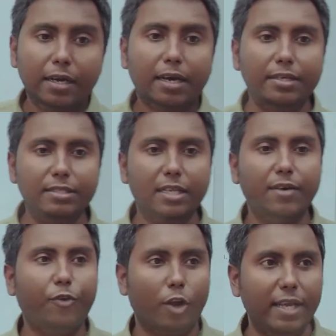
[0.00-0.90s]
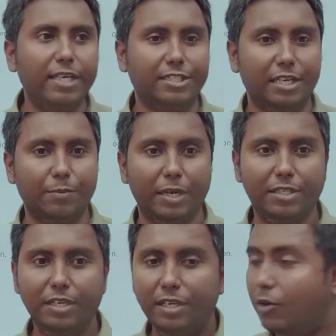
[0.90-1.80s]
consider the following statement.
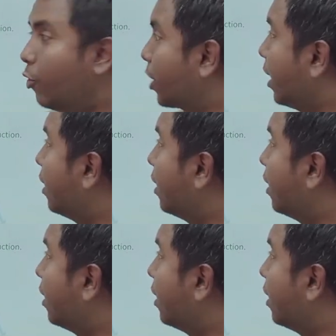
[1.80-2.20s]
Okay.